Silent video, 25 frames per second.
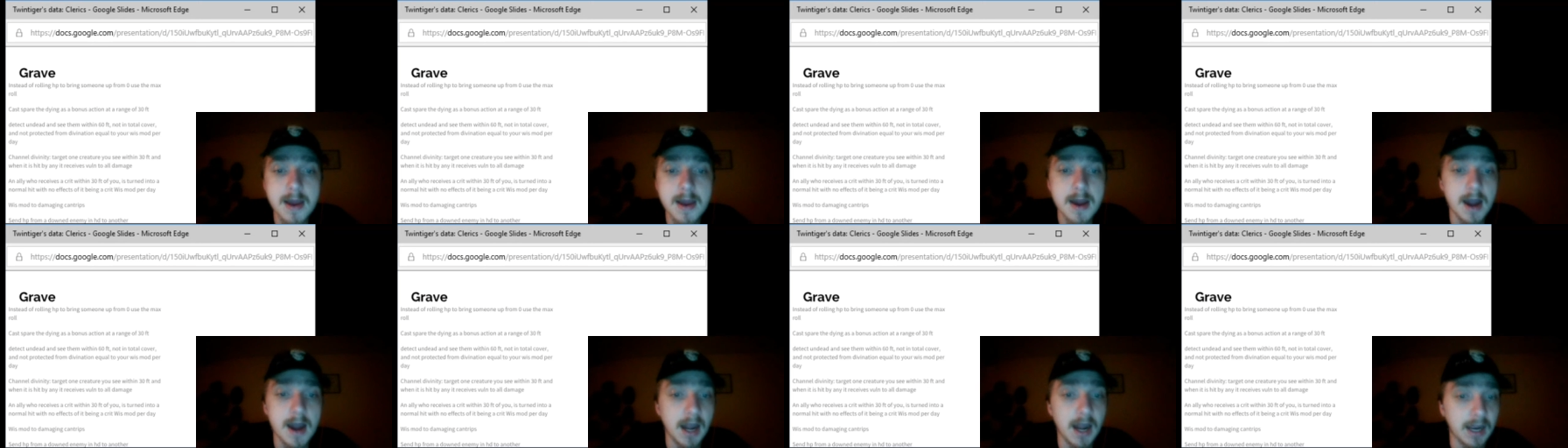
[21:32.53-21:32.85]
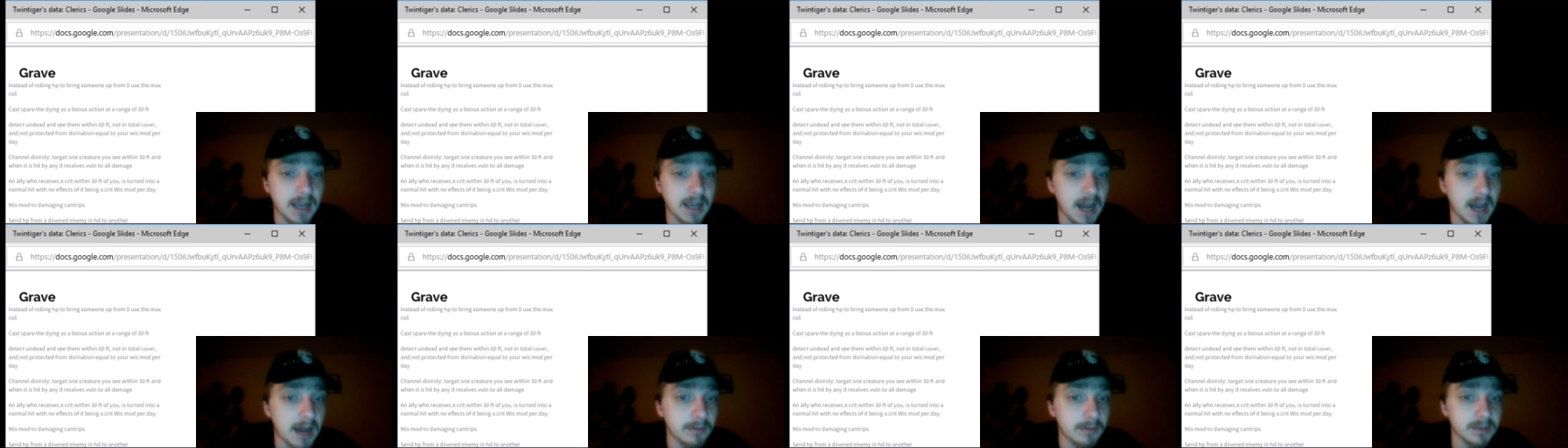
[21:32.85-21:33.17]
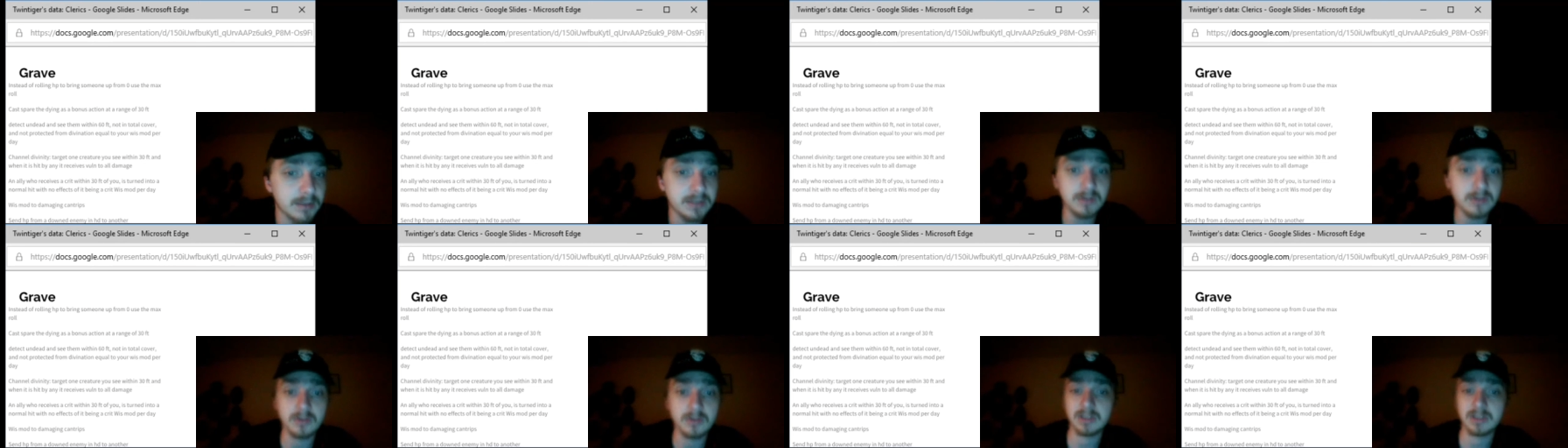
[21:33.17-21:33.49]
a
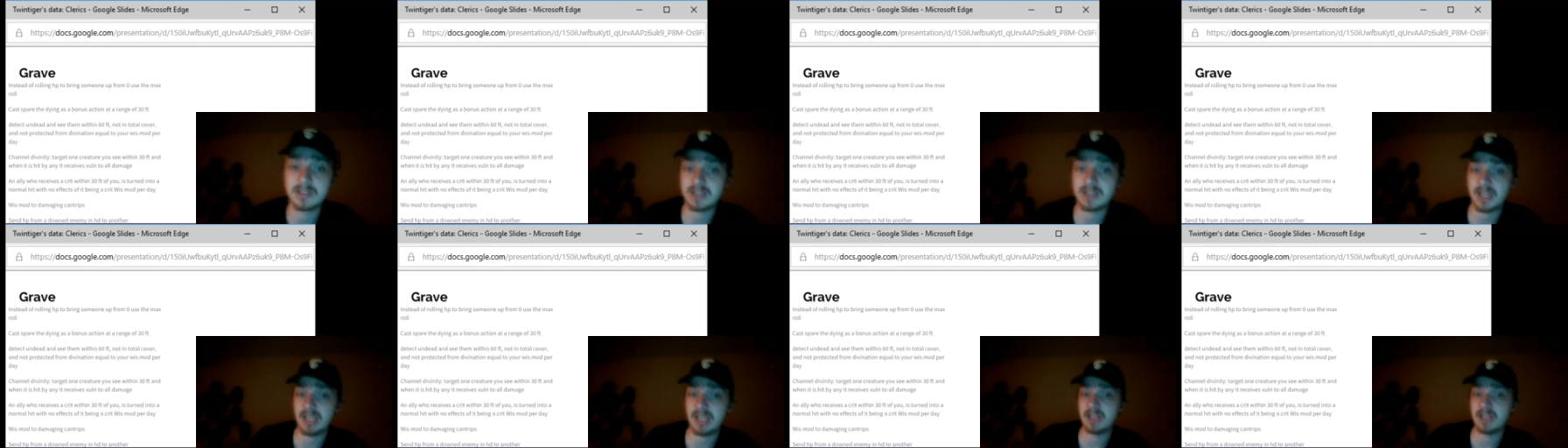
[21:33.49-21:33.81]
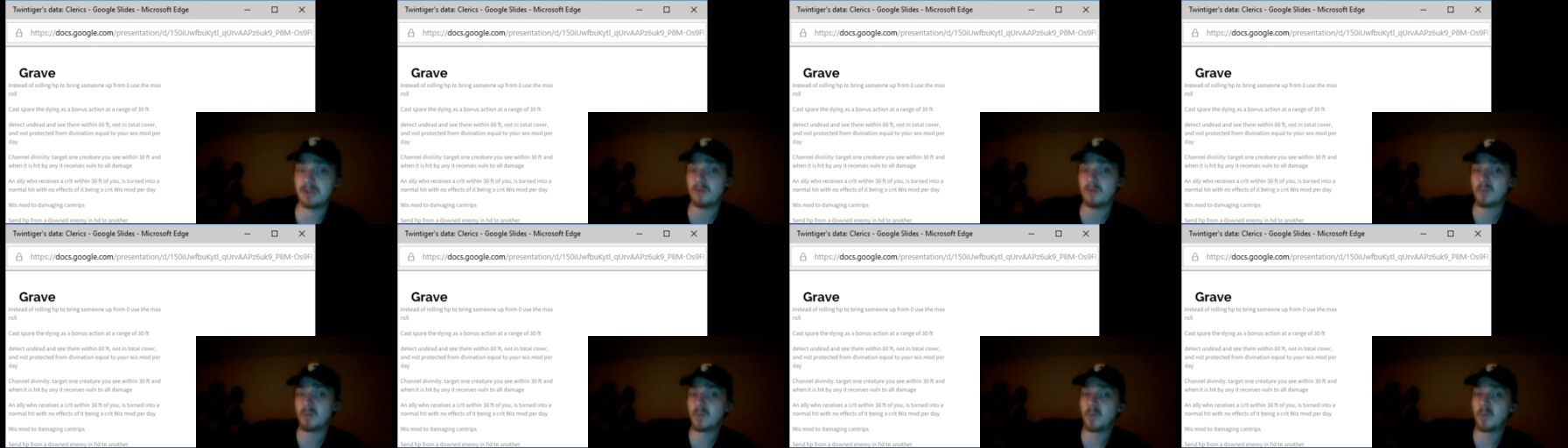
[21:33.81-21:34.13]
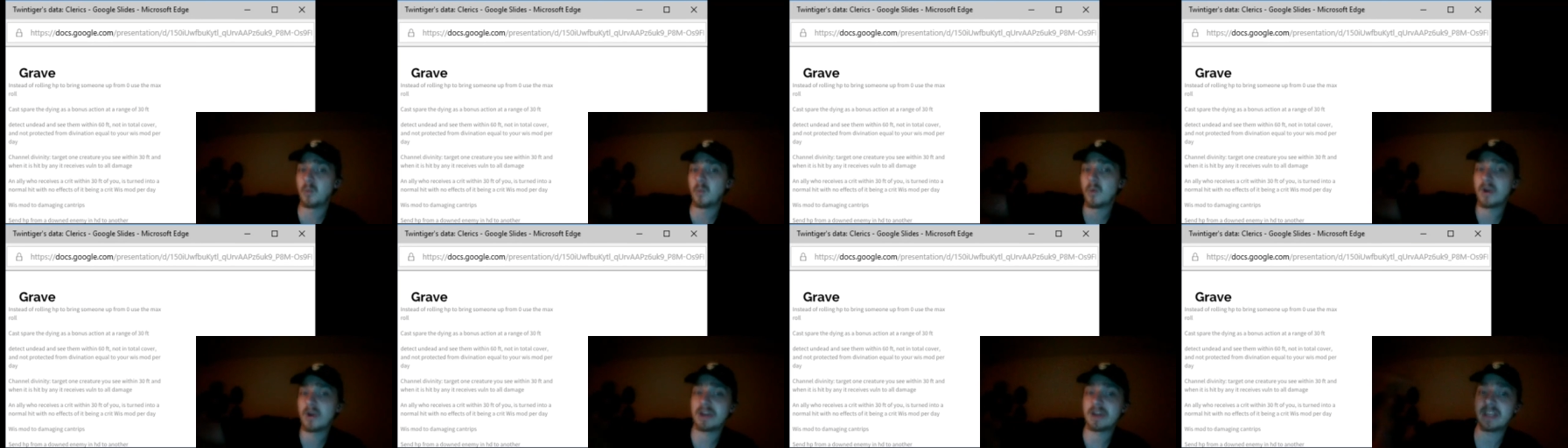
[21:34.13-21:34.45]
goblin, you can take
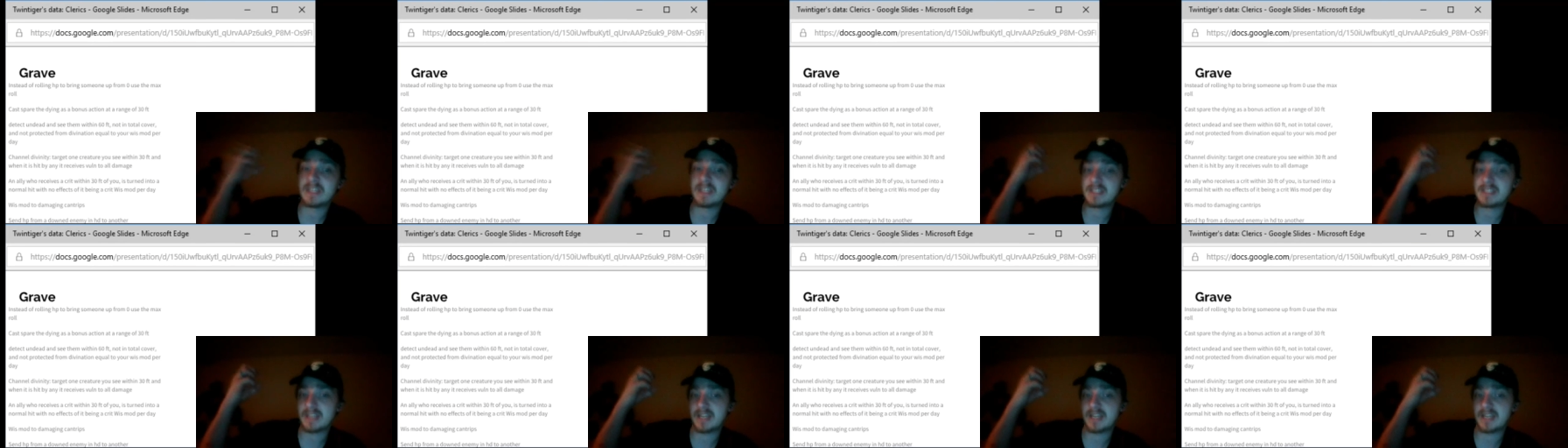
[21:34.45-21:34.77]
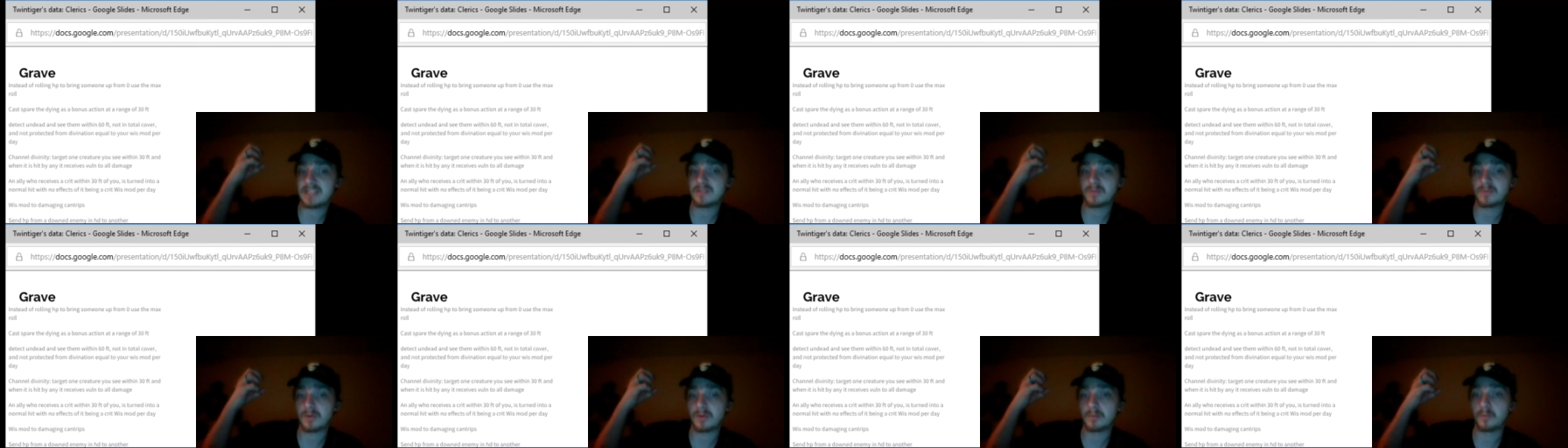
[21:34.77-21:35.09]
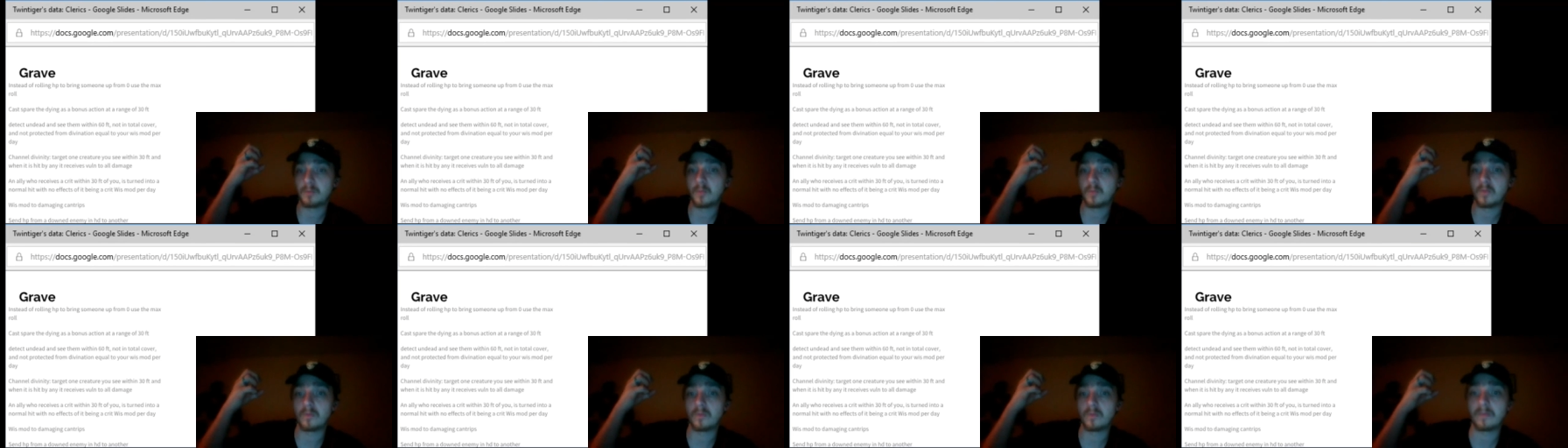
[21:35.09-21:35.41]
one hit dice
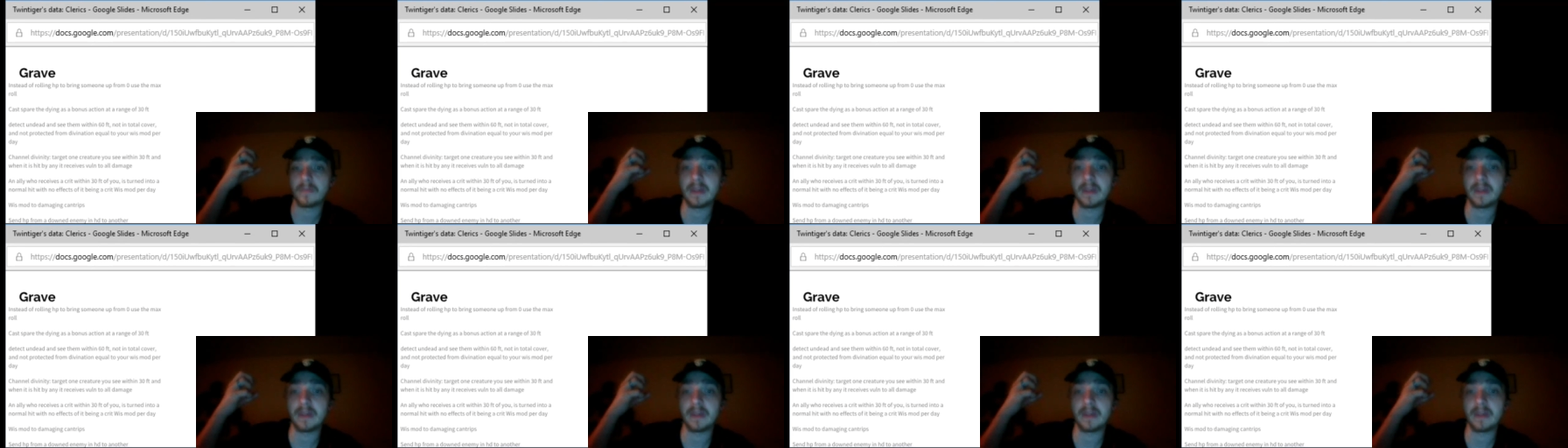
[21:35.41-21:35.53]
from